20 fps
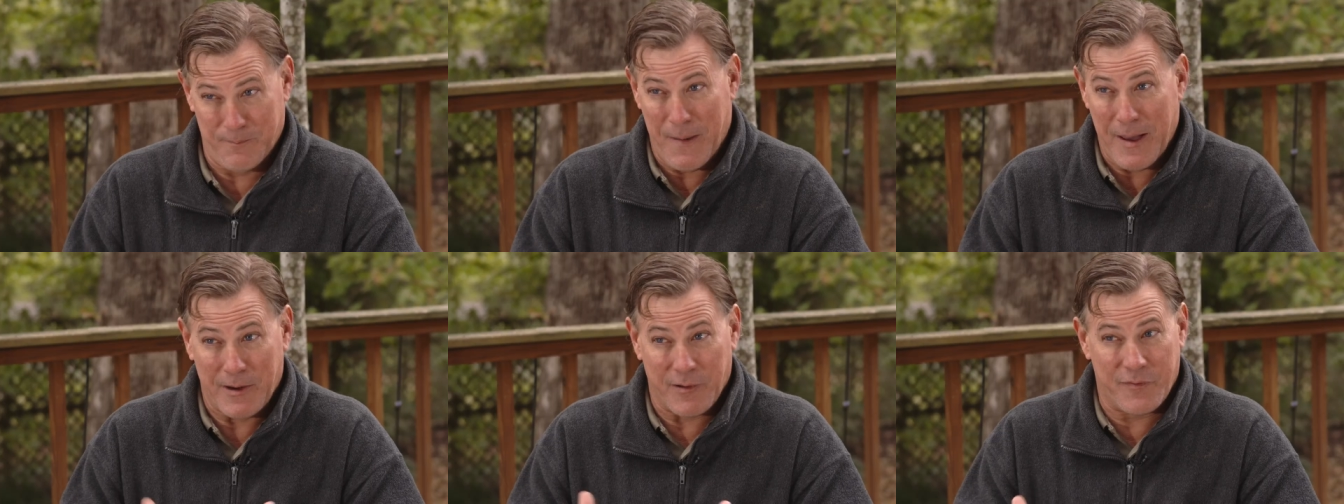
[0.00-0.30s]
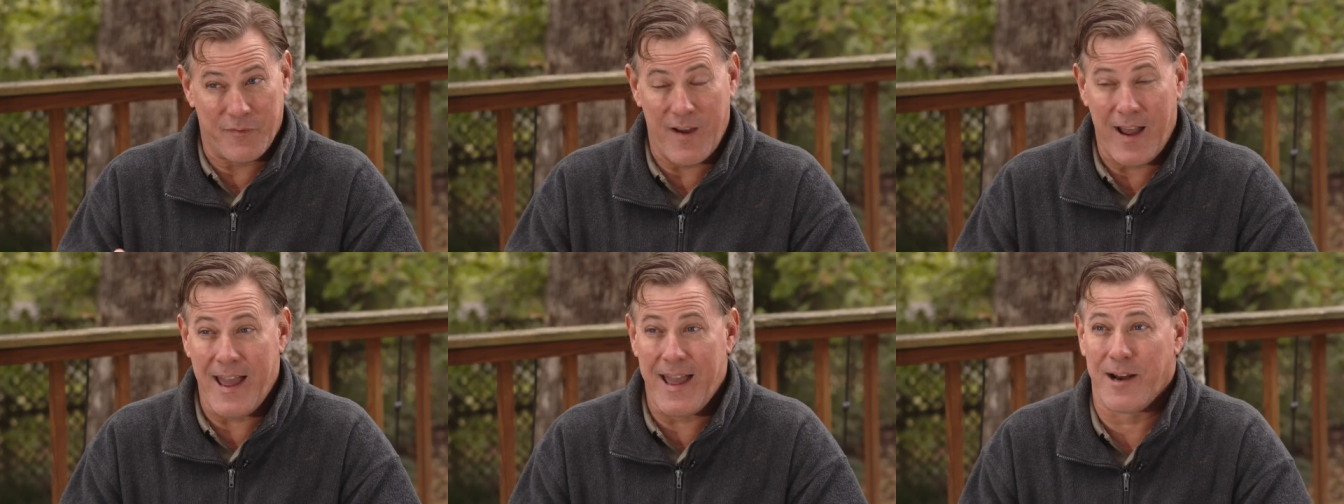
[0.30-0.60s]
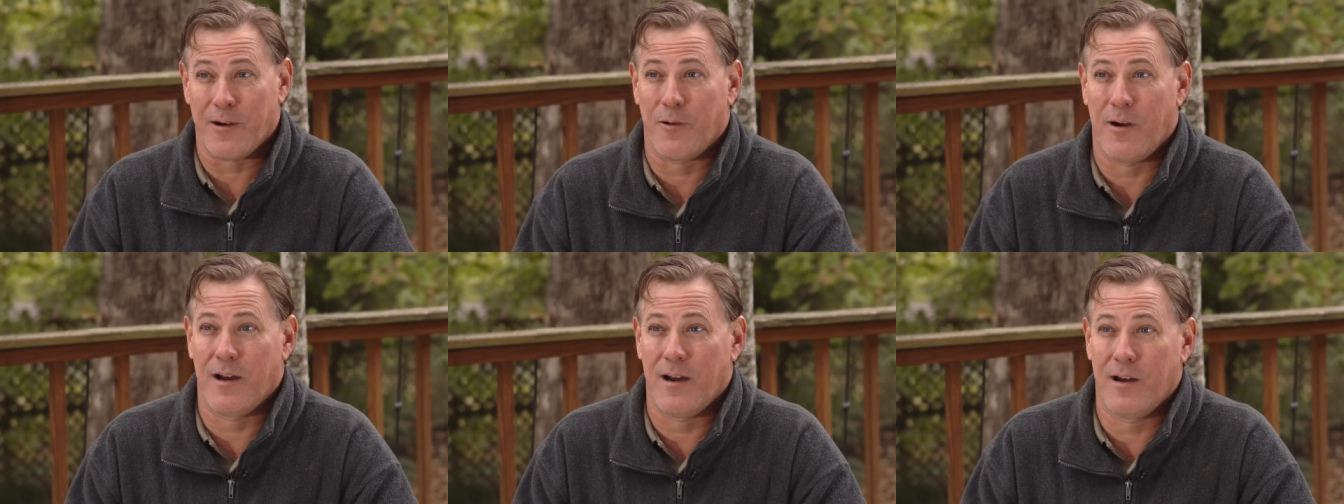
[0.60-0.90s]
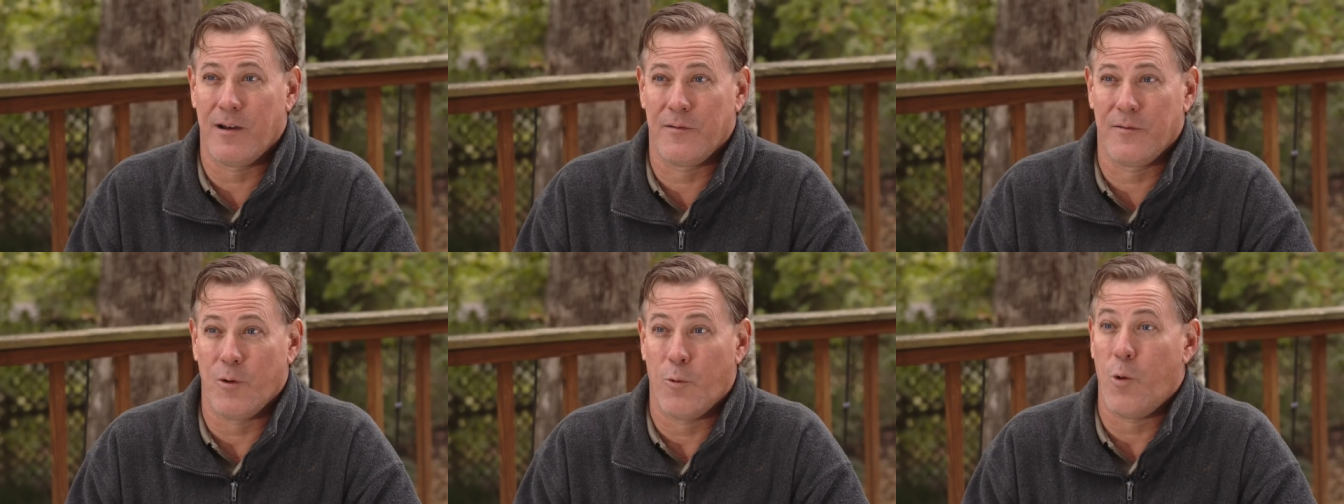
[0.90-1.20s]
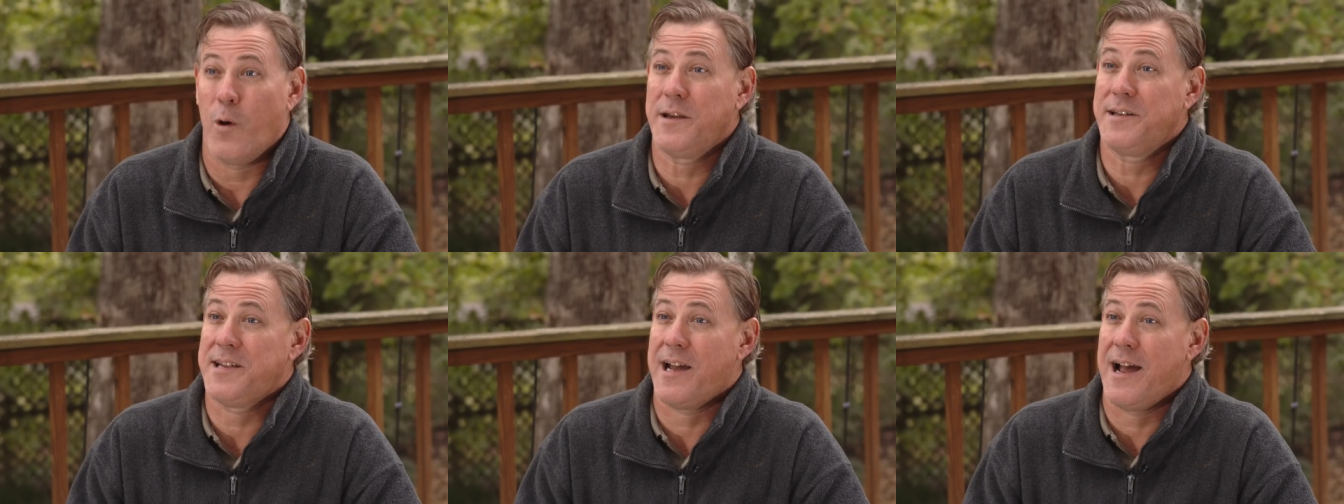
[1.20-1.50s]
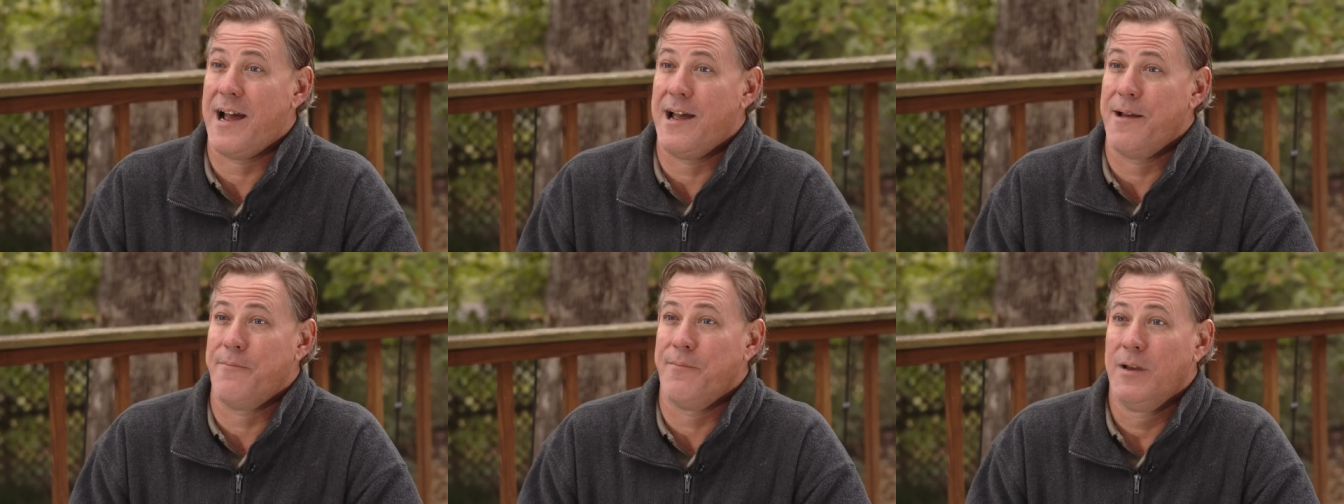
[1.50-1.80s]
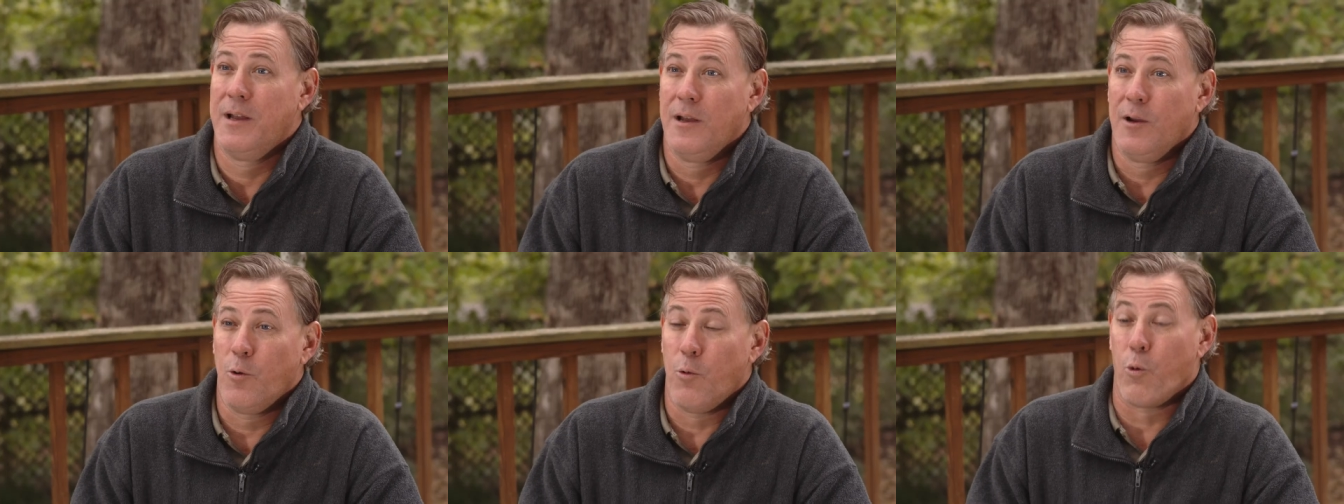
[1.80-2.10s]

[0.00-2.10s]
matter of fact, uh, the one time